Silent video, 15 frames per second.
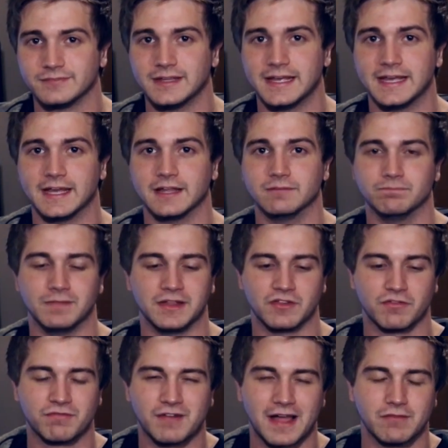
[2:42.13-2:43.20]
and it's a
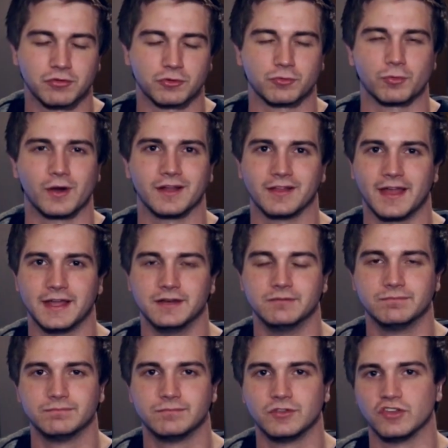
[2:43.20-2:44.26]
500 watt light,
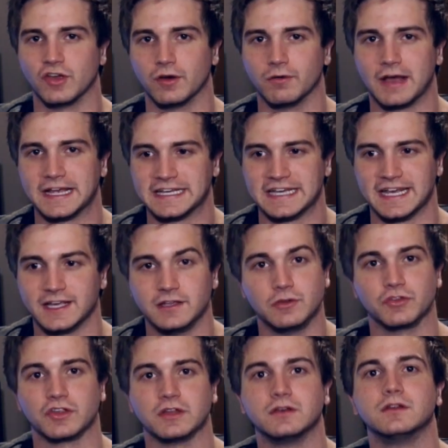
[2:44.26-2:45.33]
so I can't
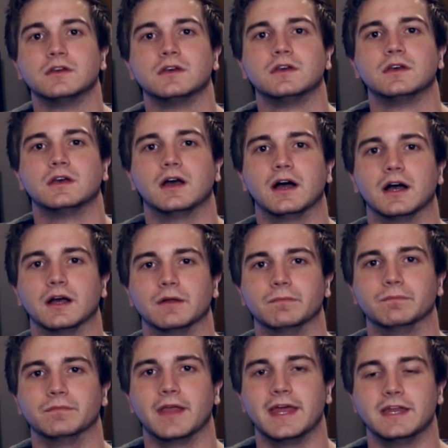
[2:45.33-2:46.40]
use it.
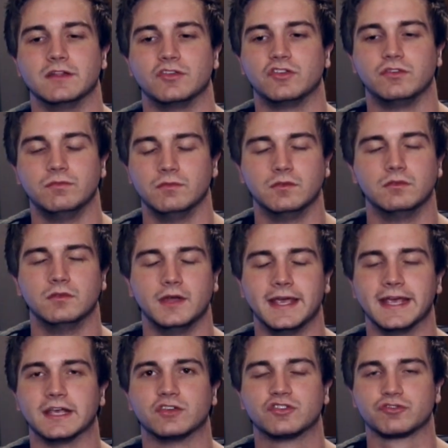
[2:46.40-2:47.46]
And it's
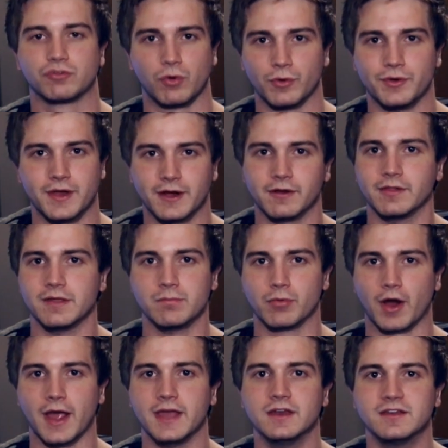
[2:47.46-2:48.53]
extraordinarily
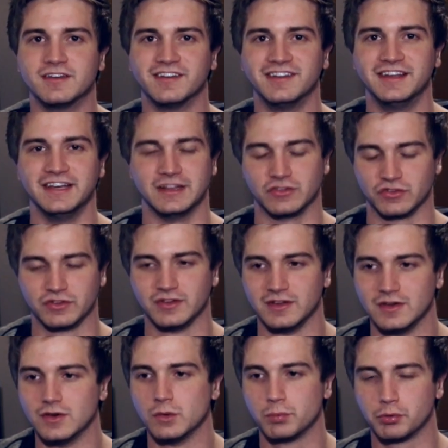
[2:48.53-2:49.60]
bright. It's
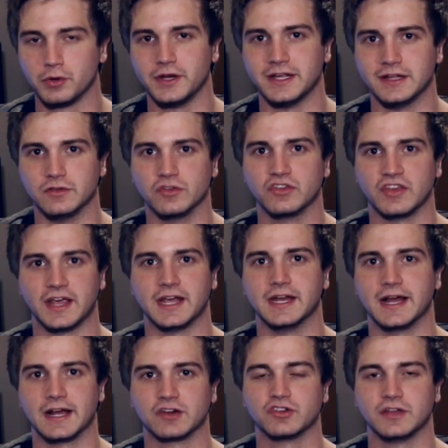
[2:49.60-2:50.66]
pretty insane
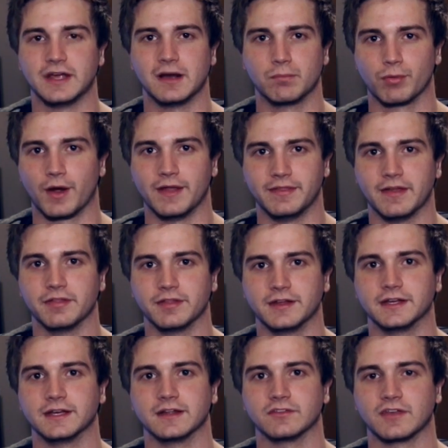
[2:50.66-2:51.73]
actually how bright that thing
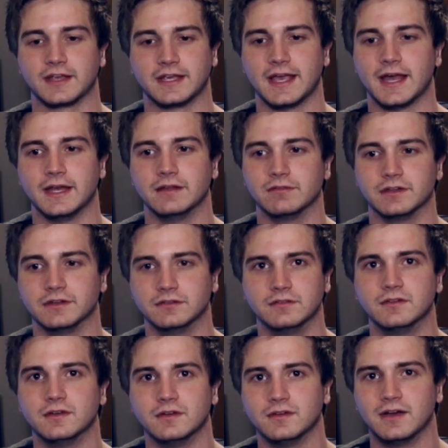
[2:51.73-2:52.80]
gets. I can't even
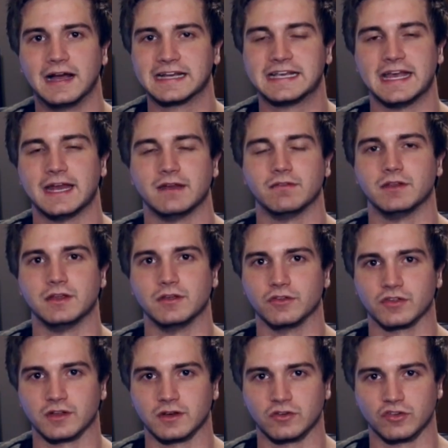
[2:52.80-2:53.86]
use
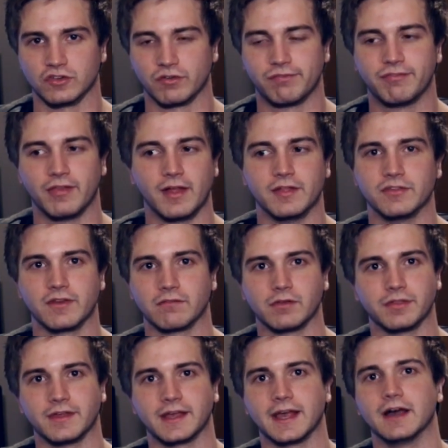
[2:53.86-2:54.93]
it. It just floods
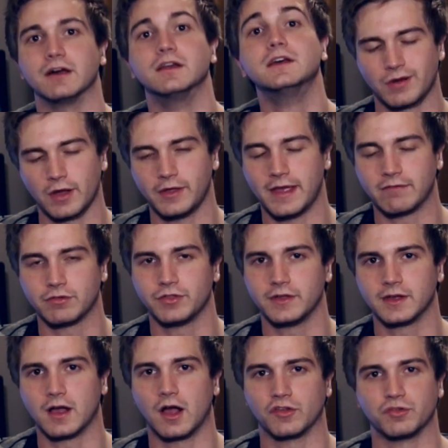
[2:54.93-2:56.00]
everything out. Probably everything
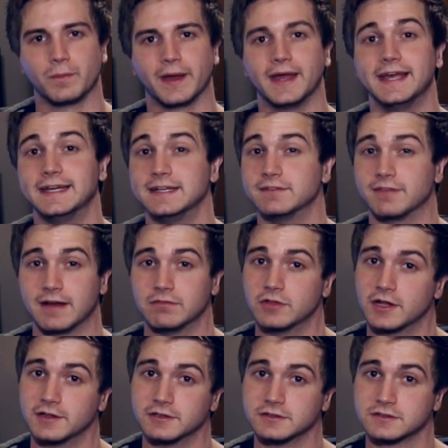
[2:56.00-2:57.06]
costs about
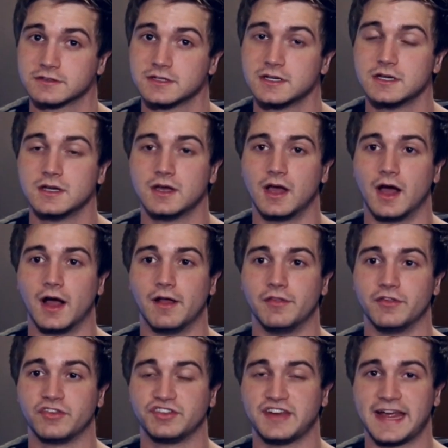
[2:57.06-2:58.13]
$85. The
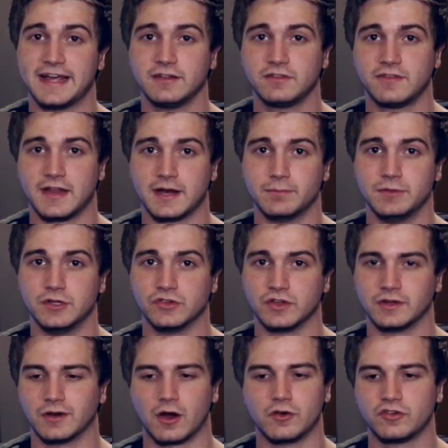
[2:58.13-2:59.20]
stands that I'm
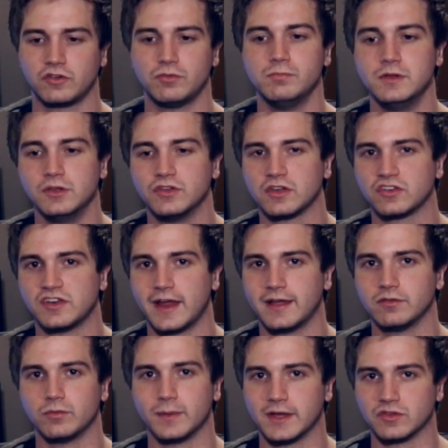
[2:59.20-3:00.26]
using are just music
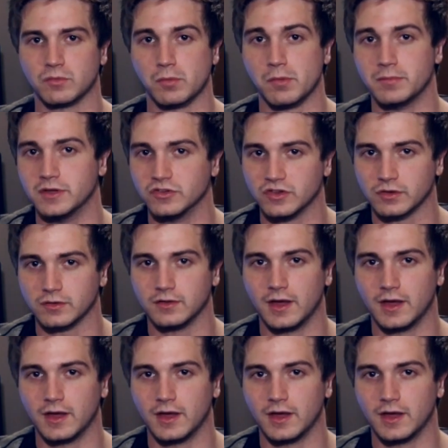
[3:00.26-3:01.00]
stands because I'm a music